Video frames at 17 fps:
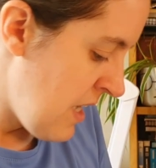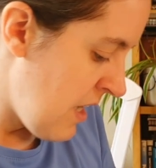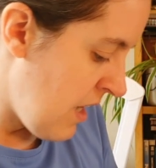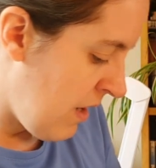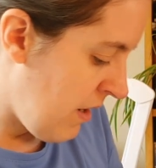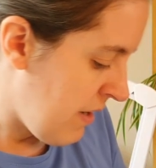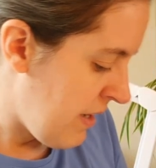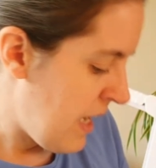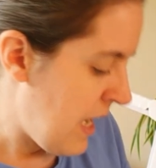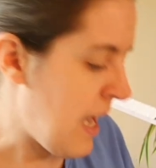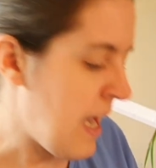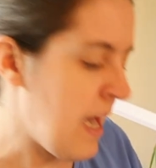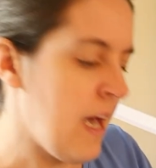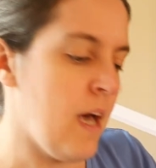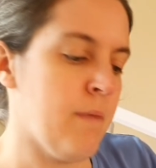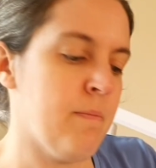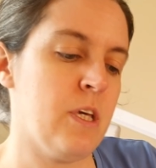I
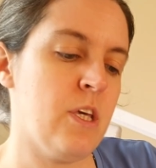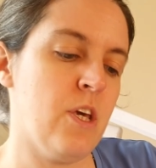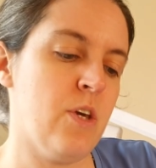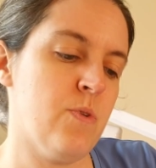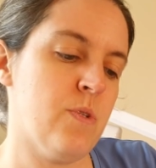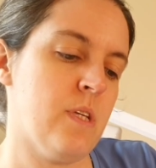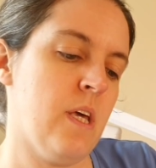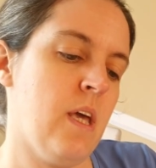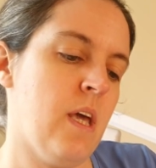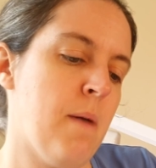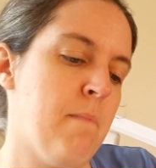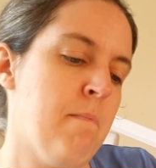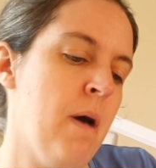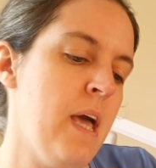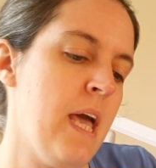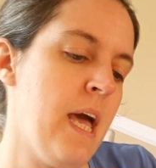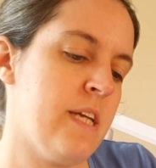am using
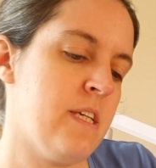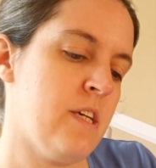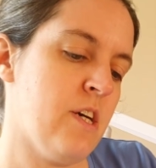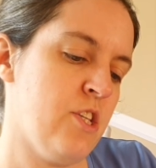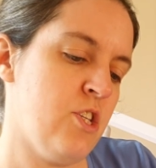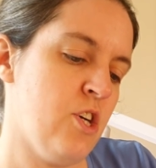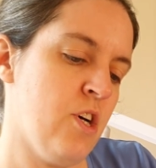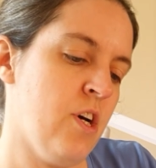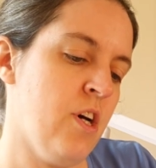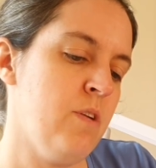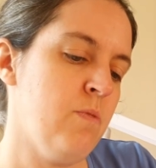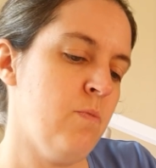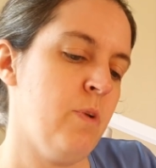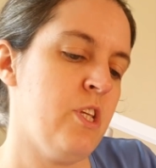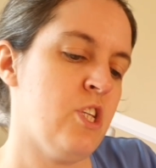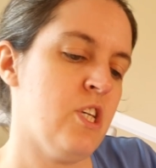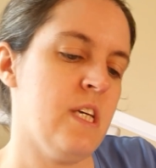my hand-dyed yarn,
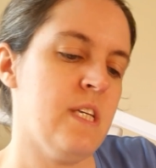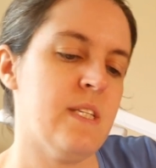which is